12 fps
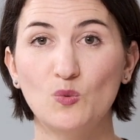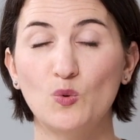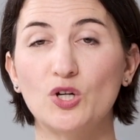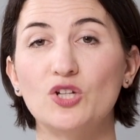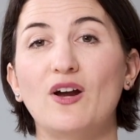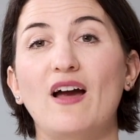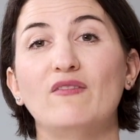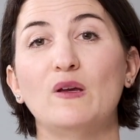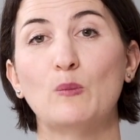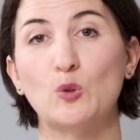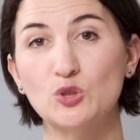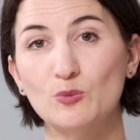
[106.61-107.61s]
or you're having
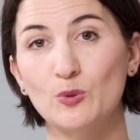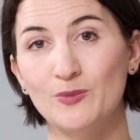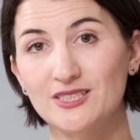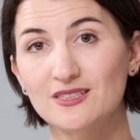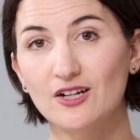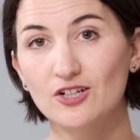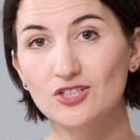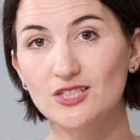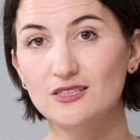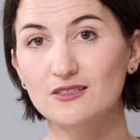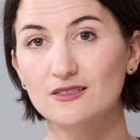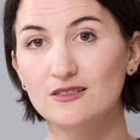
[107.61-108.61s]
multiple
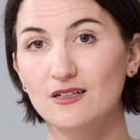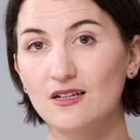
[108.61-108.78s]
miscarriages,